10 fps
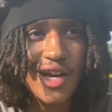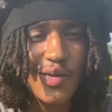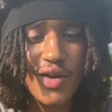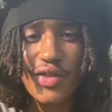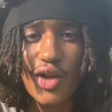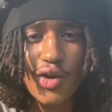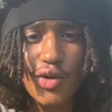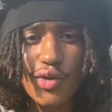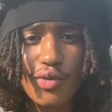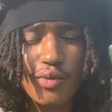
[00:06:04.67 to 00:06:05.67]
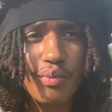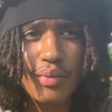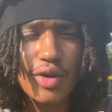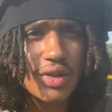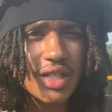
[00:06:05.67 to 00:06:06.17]
with no
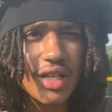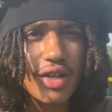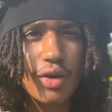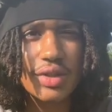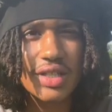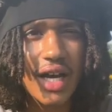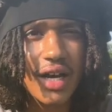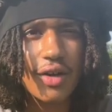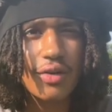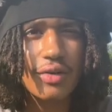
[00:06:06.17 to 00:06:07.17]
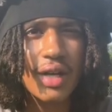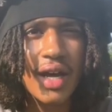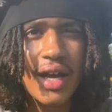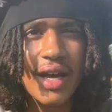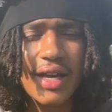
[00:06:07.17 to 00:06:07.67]
music, no sound,
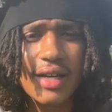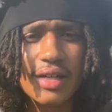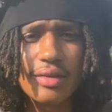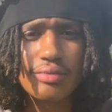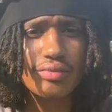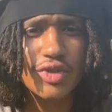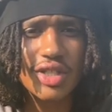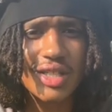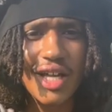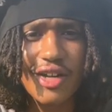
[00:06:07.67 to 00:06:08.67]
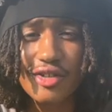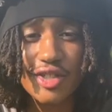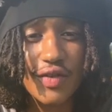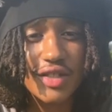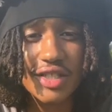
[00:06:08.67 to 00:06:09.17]
and just letting
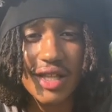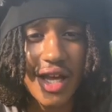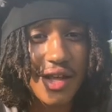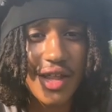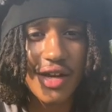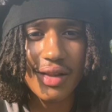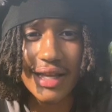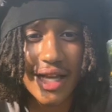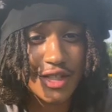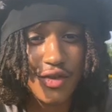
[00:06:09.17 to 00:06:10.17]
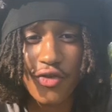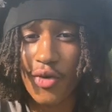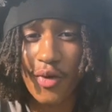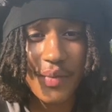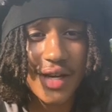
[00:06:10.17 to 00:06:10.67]
yourself just lay there. Like, that's a
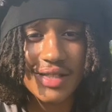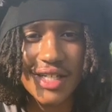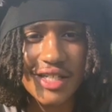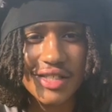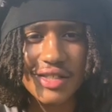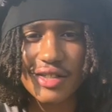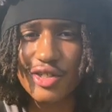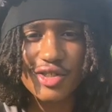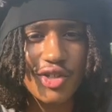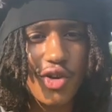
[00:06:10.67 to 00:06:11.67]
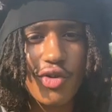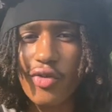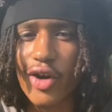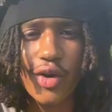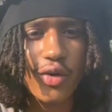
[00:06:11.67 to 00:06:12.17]
form of meditation. There's no
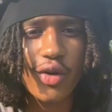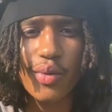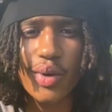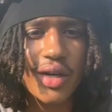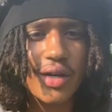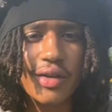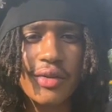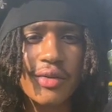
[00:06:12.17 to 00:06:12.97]
right or wrong way, yo.